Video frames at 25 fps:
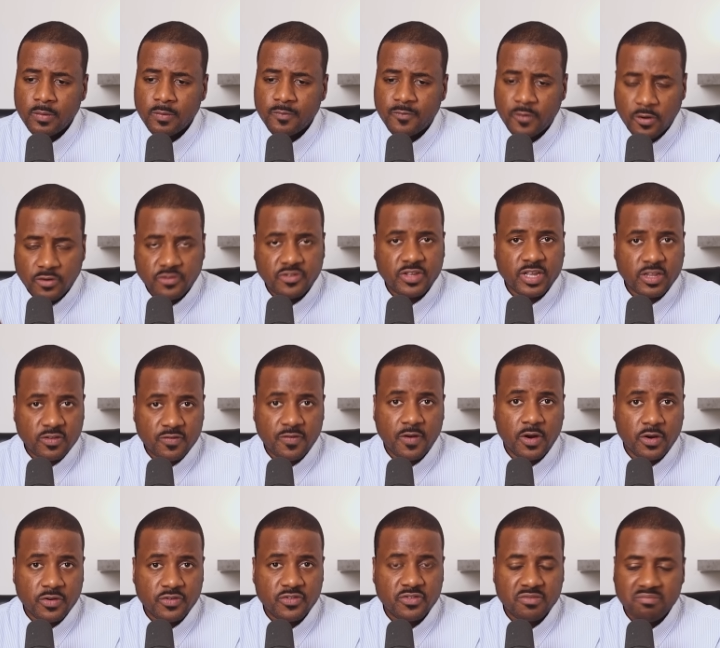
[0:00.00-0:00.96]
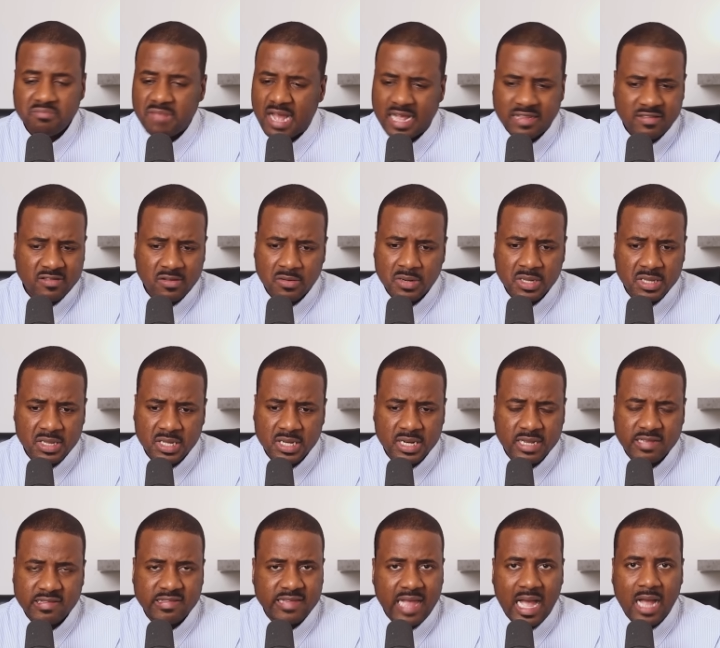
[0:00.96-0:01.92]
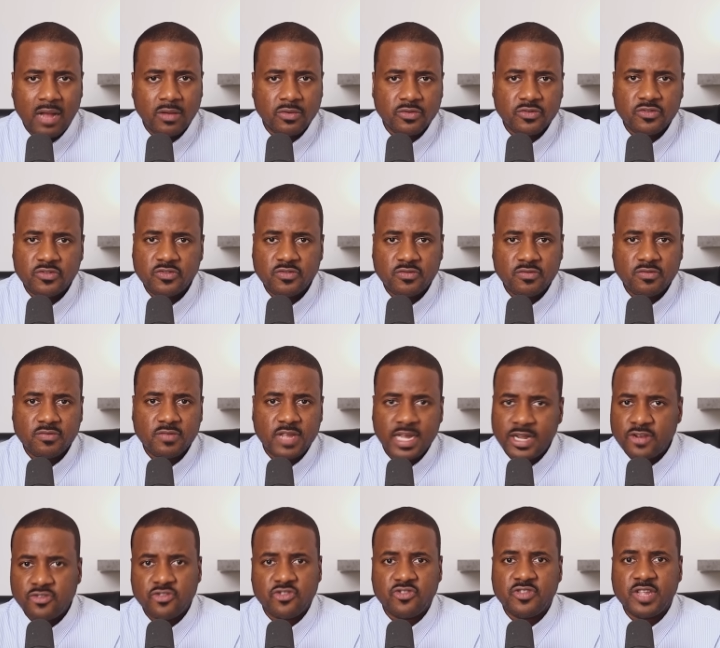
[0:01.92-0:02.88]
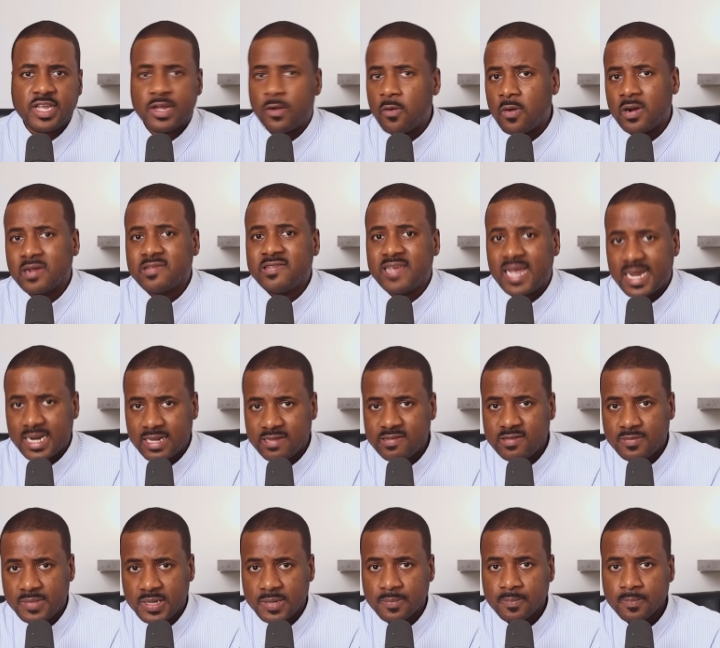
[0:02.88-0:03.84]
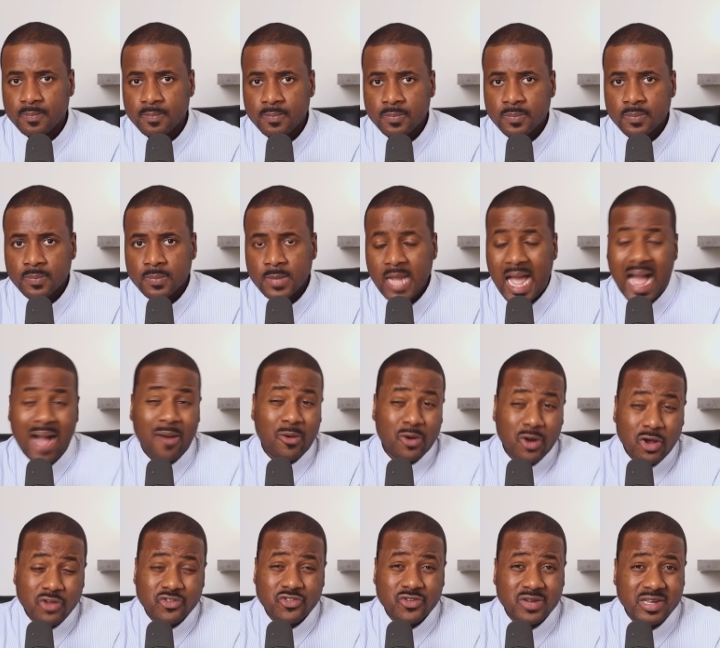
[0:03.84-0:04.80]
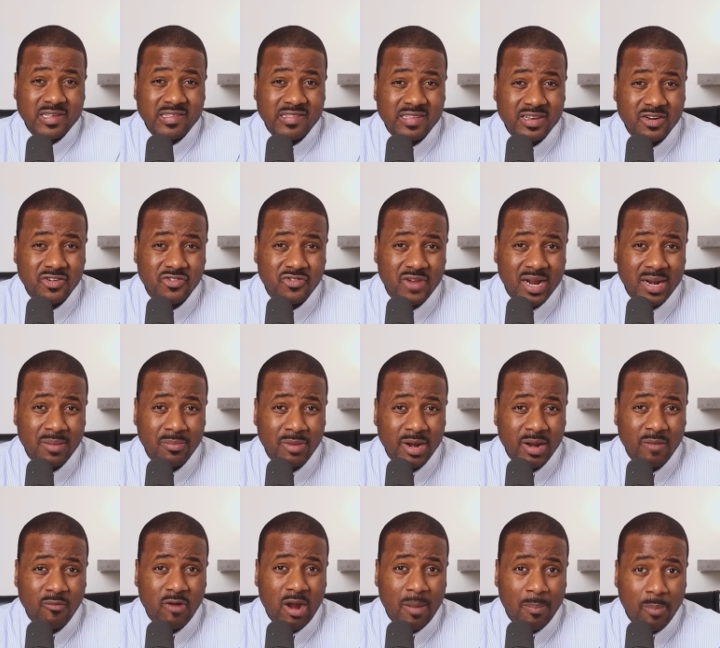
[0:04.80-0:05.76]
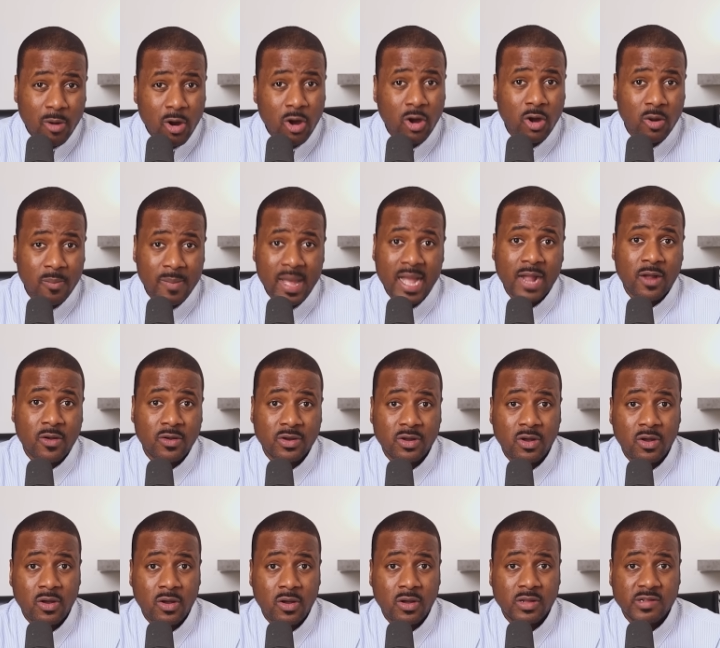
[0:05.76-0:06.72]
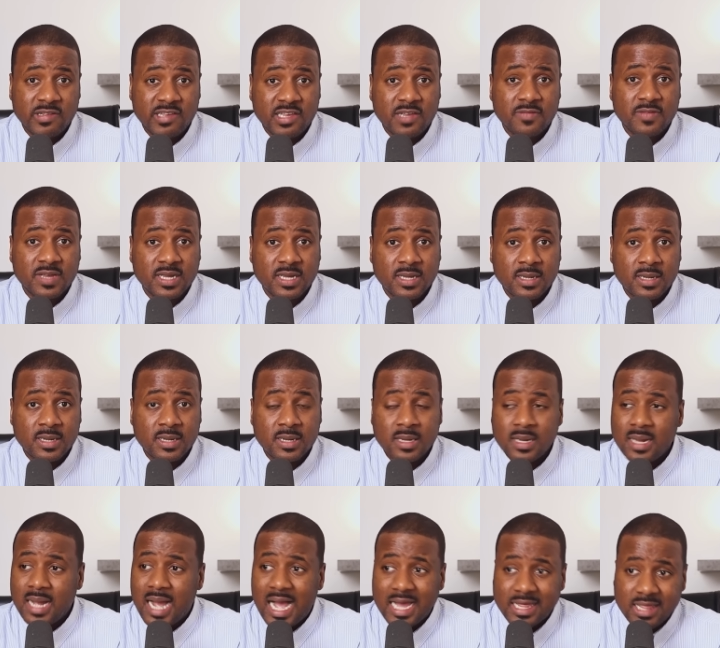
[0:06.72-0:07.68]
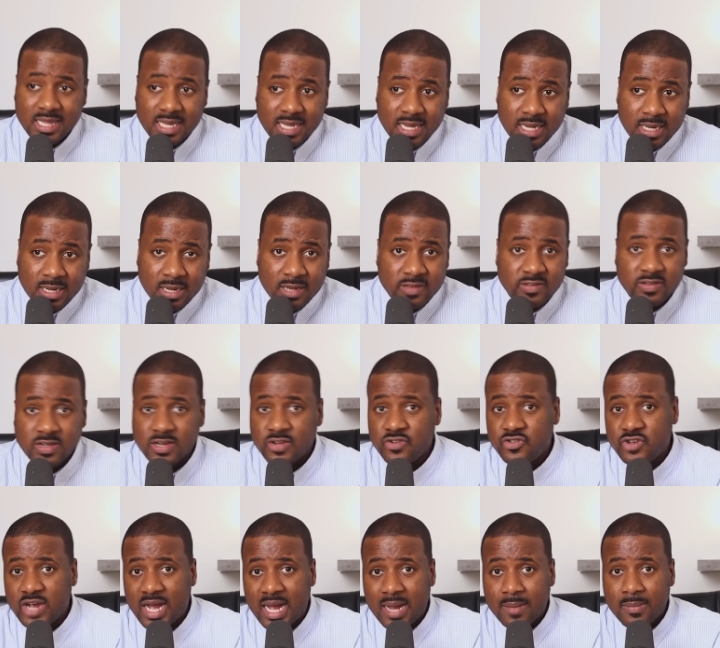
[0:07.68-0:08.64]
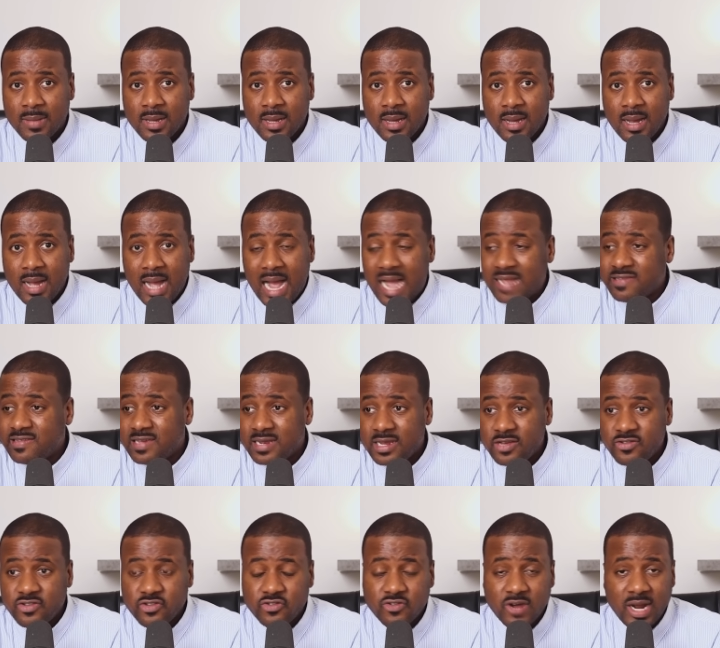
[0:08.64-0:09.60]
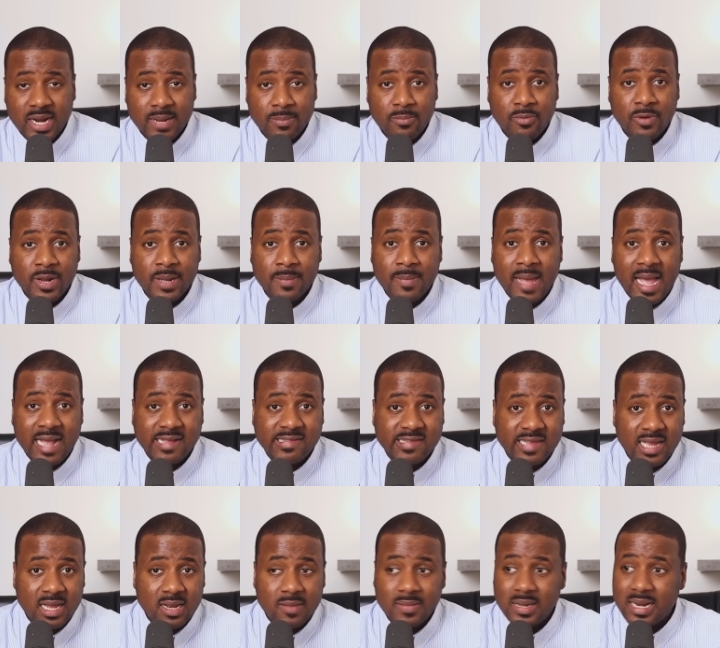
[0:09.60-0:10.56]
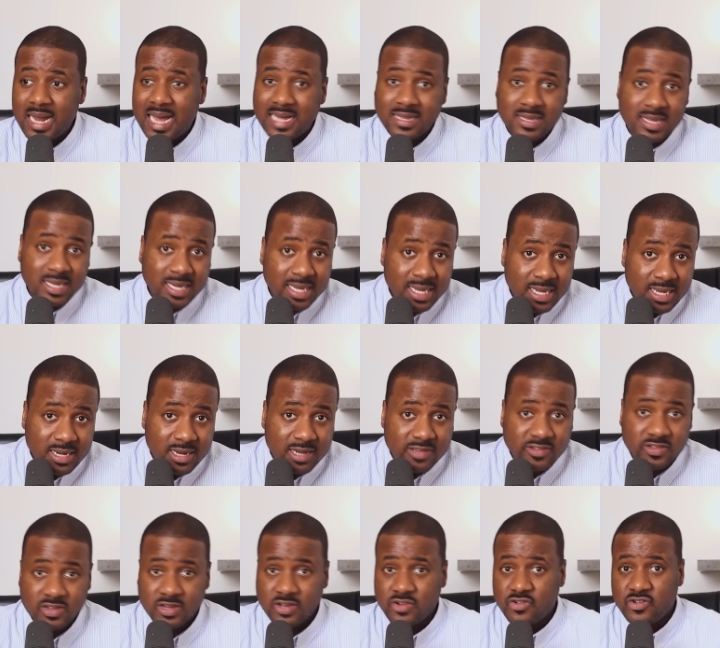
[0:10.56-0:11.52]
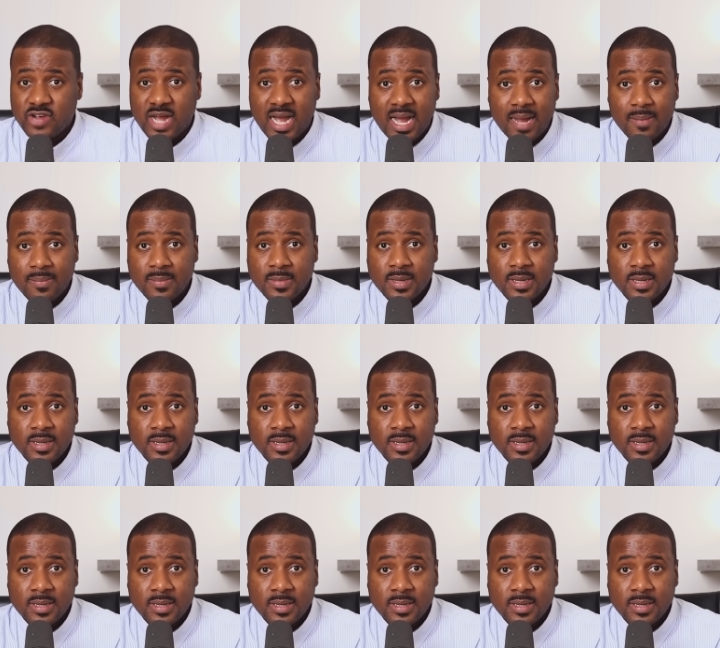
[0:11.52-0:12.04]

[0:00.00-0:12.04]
first things first, that's the only thing that sounds interesting or exciting to me. I would also consider trying to bring Rob Parker back on, on, on TV. I think he does a good job. I said they should try to bring Max Kellerman. I think he does a good job.